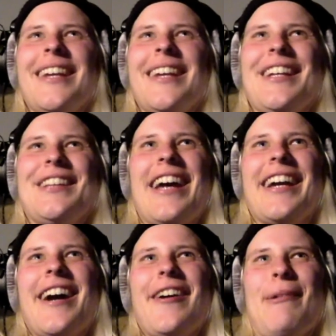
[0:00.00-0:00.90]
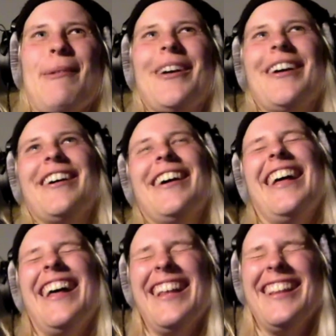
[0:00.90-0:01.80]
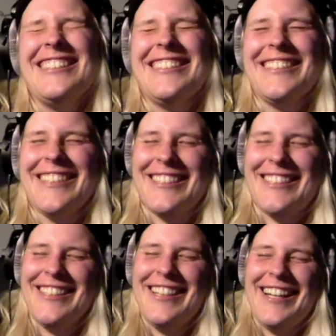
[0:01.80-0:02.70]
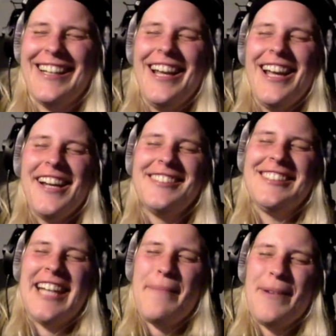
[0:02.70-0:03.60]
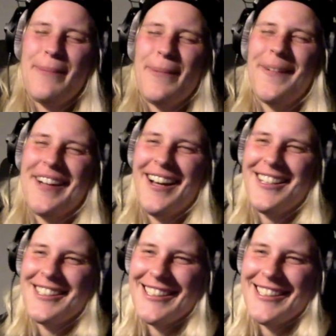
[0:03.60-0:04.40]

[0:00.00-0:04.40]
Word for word: like I remember this is such a like it's deep in a podcast